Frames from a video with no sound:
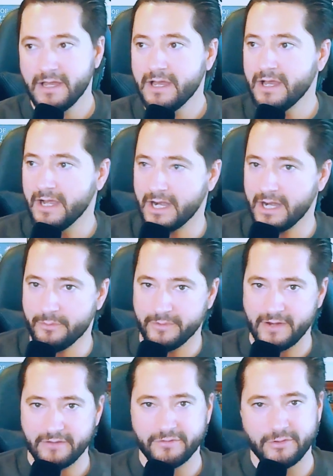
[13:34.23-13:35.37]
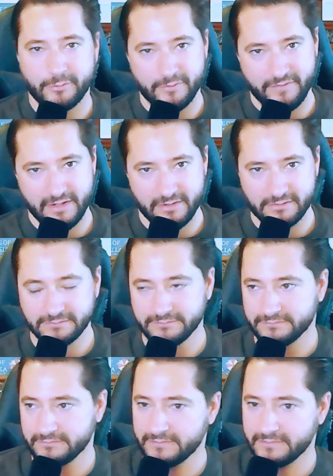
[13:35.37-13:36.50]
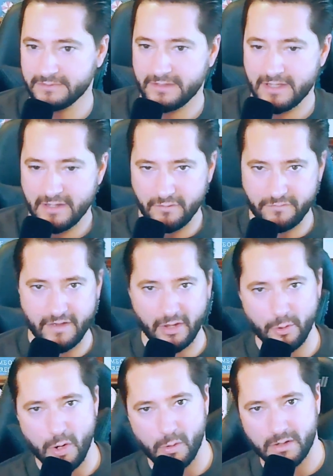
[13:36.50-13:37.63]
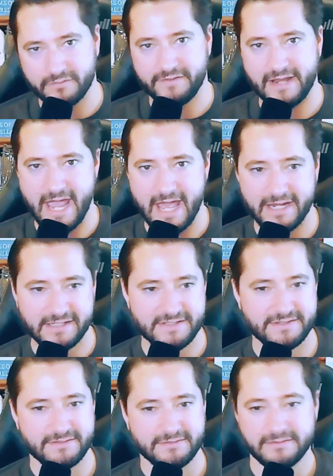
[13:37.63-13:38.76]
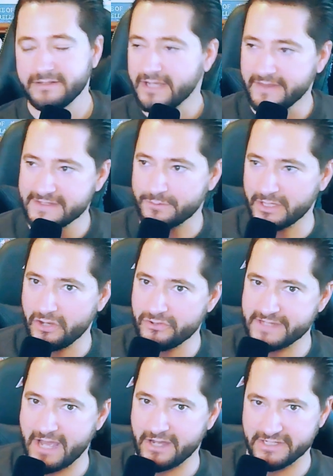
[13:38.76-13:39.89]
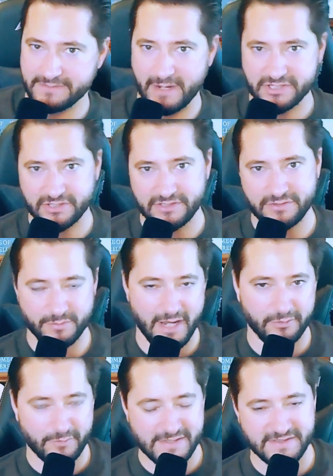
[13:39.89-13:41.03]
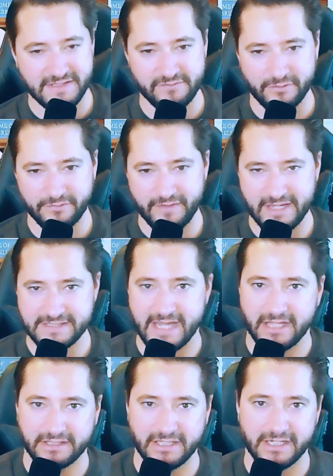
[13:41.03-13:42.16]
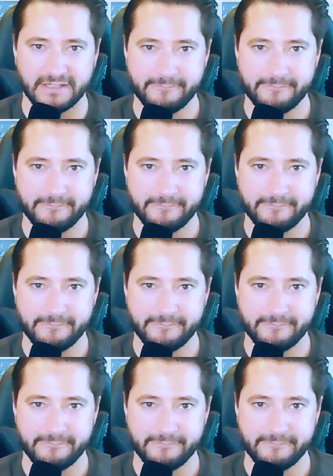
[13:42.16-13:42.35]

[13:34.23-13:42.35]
All right, we ready for the reveal? Fellow horror fanatics. And this one goes out especially to my Resident Evil fans out there.